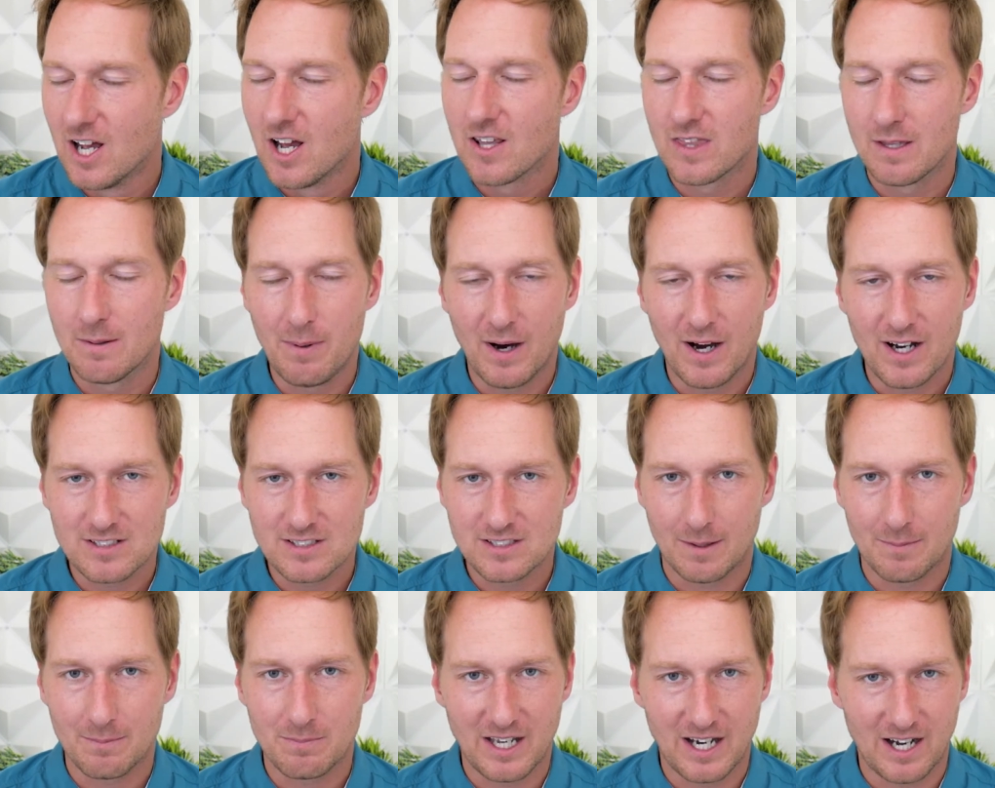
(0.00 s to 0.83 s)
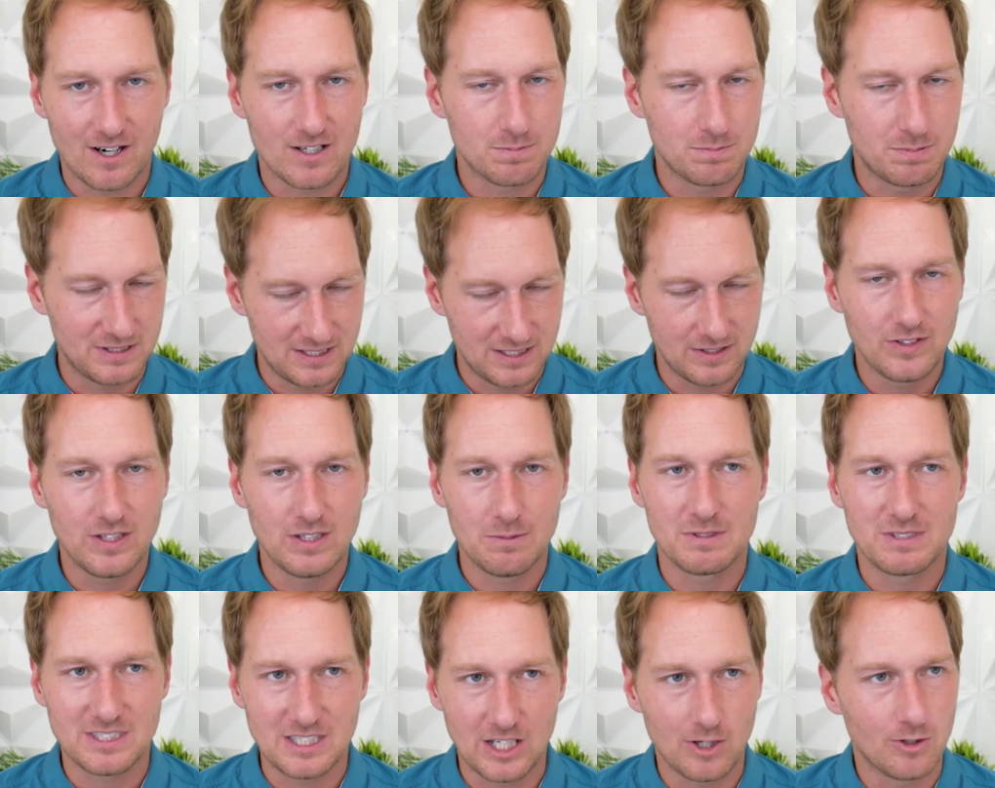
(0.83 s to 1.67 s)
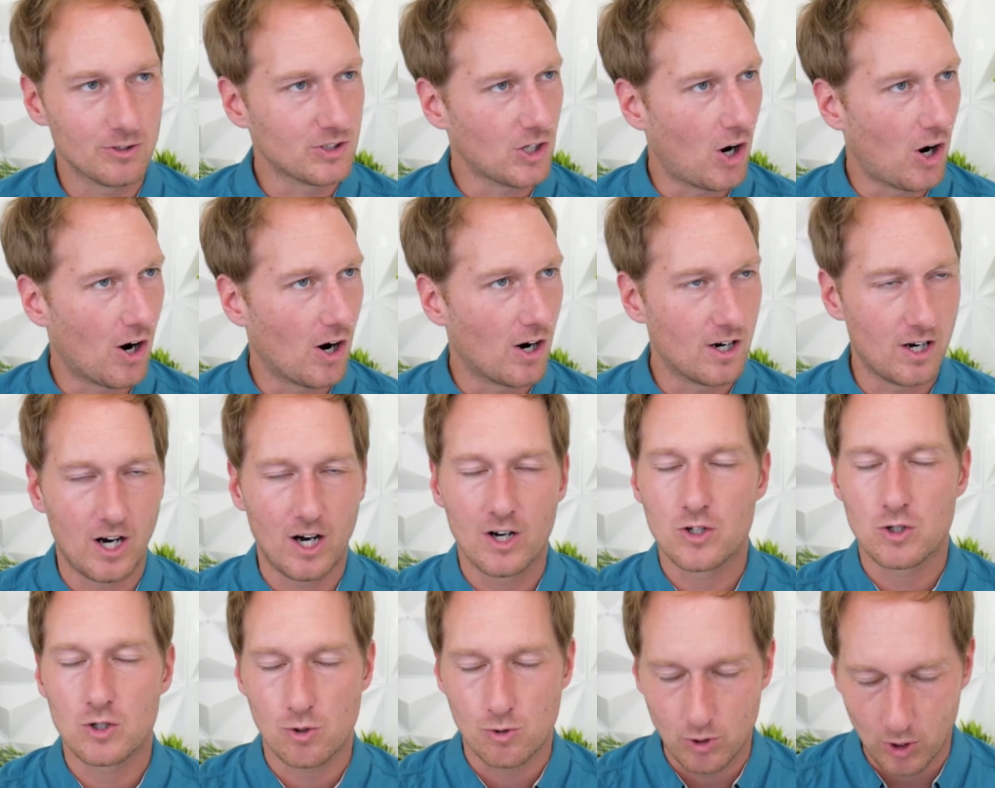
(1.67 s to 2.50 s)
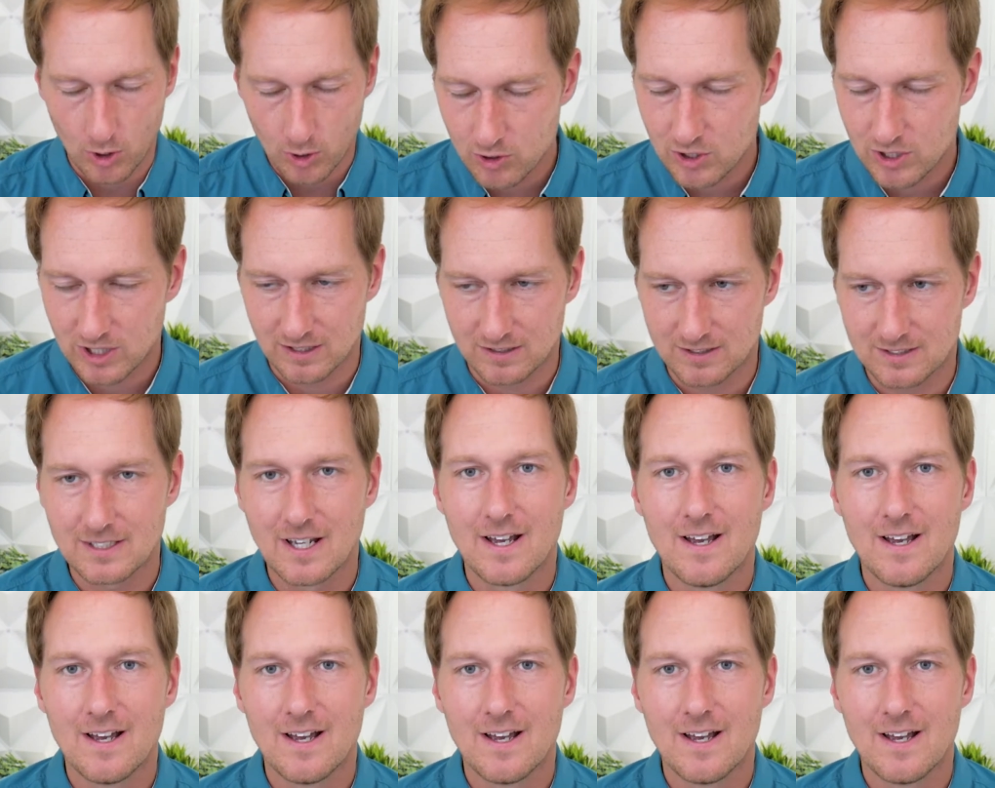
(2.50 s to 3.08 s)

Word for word: the bugs up there specifically the mosquitoes are atrocious